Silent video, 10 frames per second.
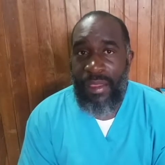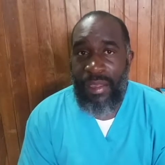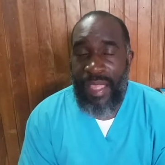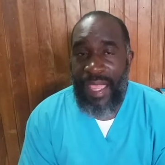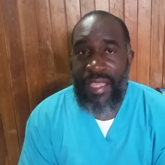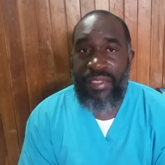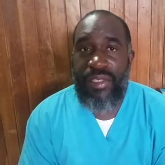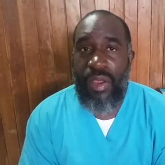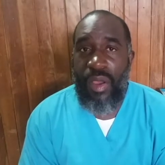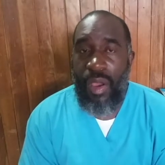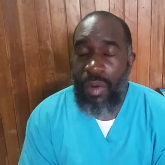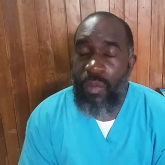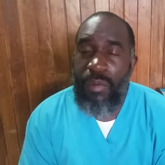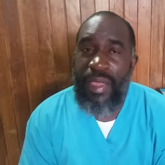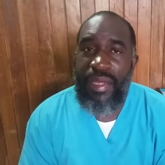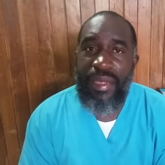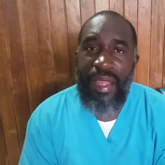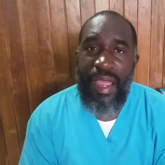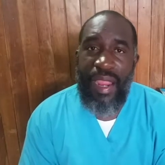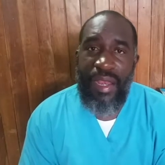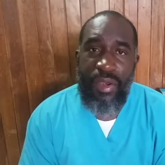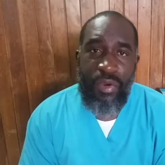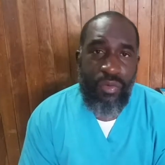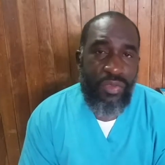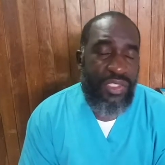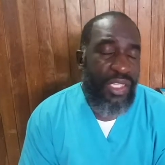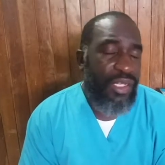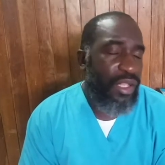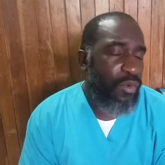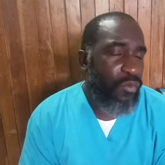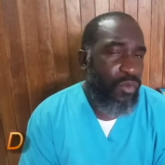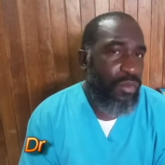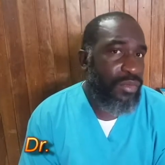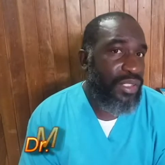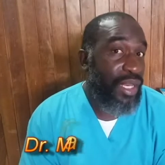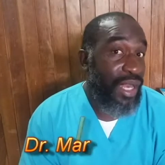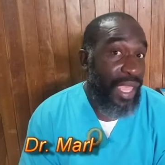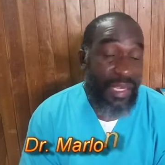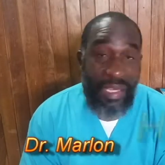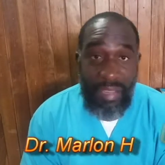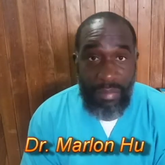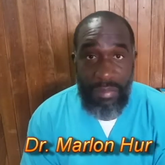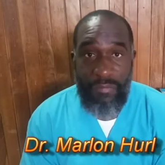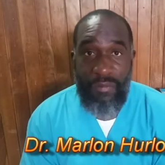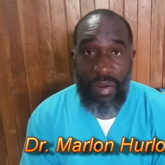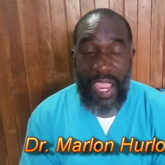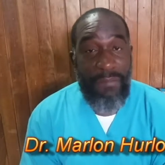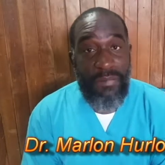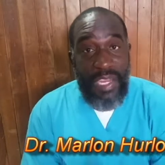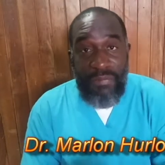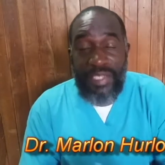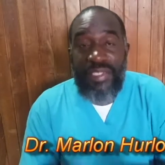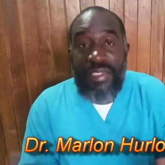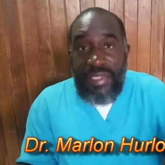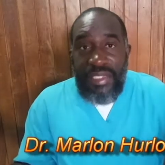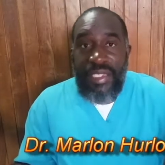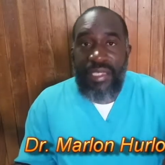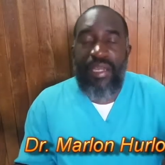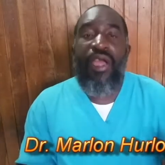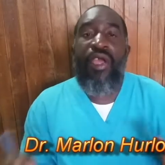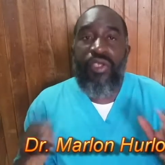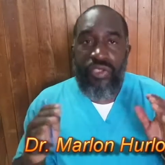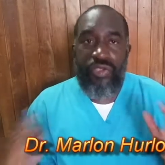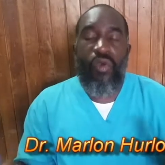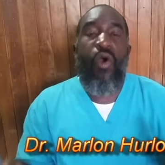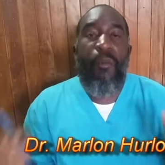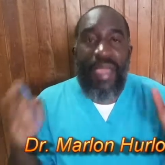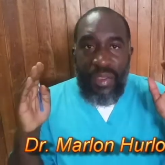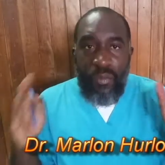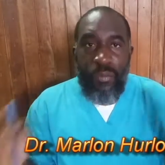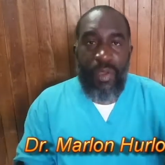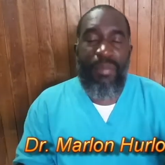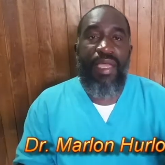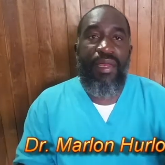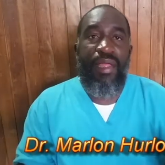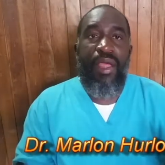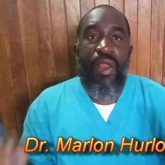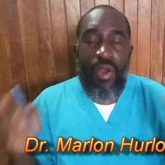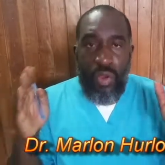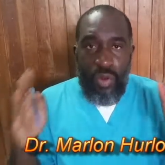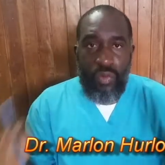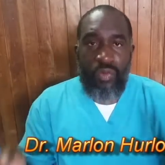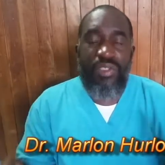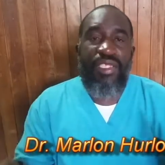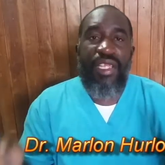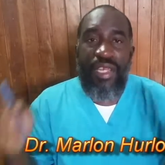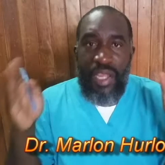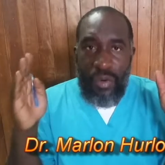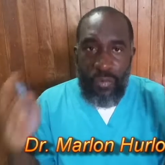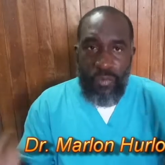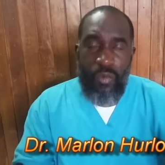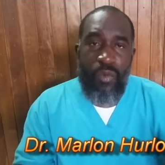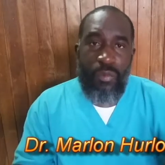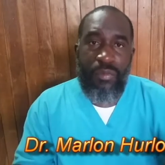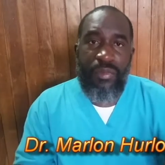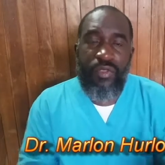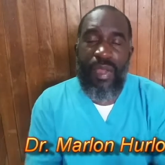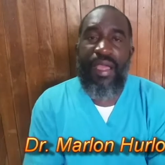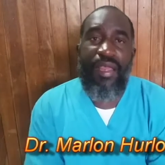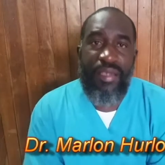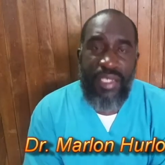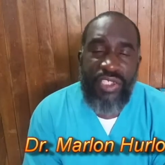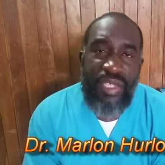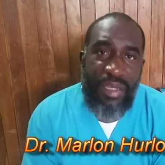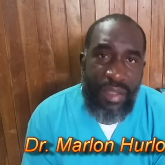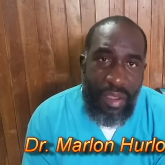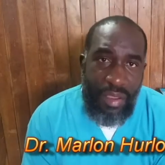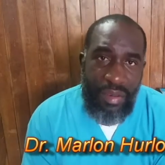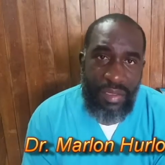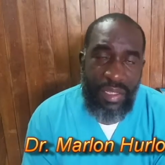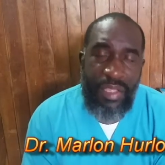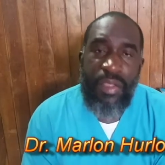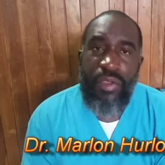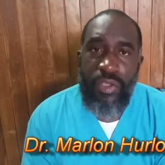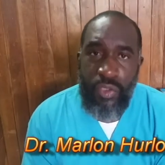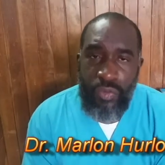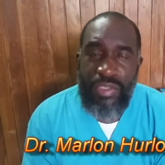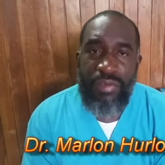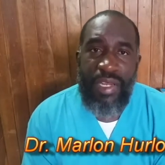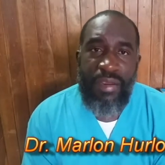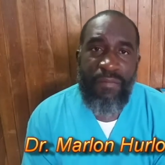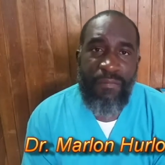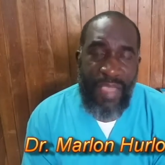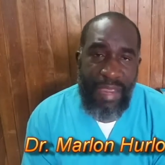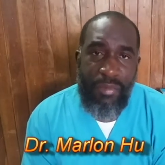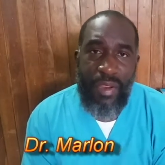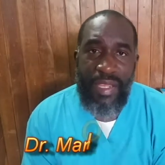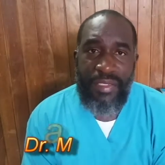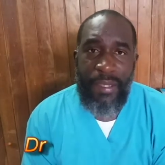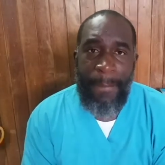Guys, our women are losing their wombs like never before. I've never seen so many women losing their womb to a condition called uterine fibroids.